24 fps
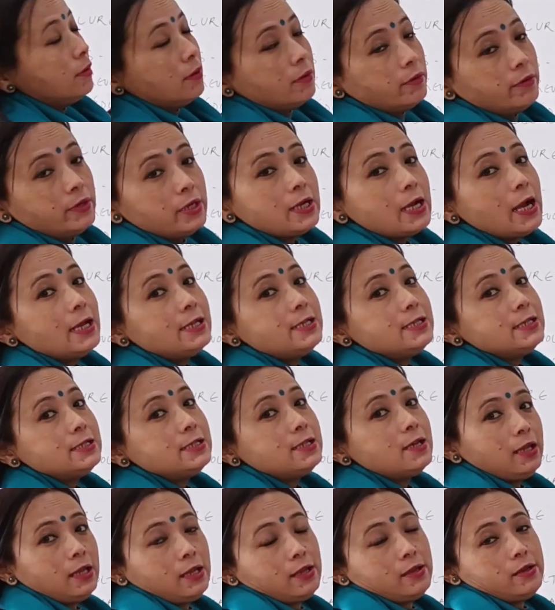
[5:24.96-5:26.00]
regarding
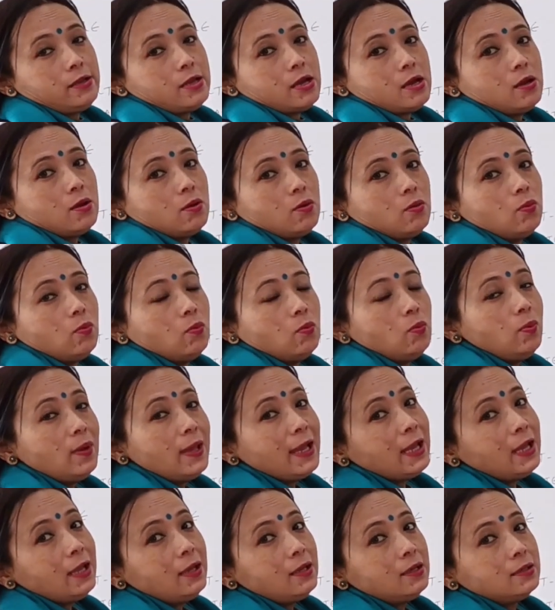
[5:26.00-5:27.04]
the area,
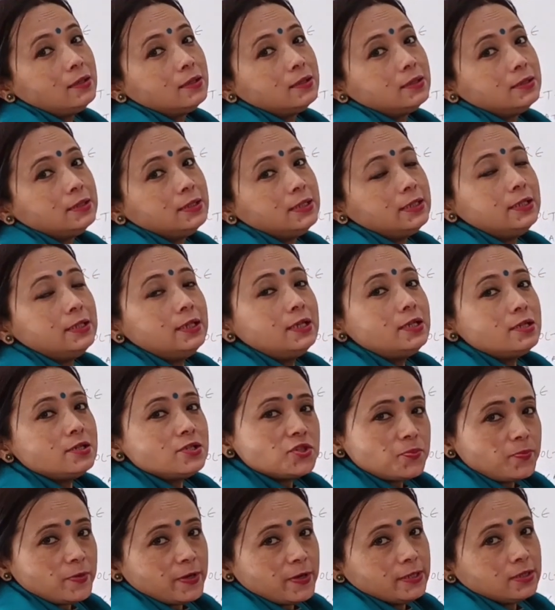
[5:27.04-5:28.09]
where did it
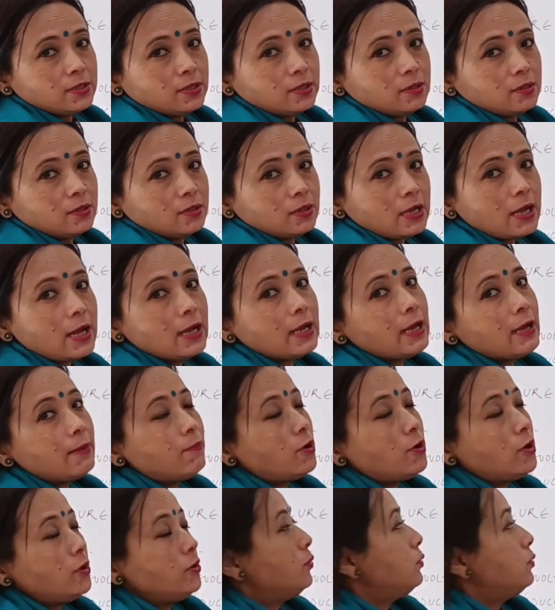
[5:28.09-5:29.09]
spread? Kaka boyo,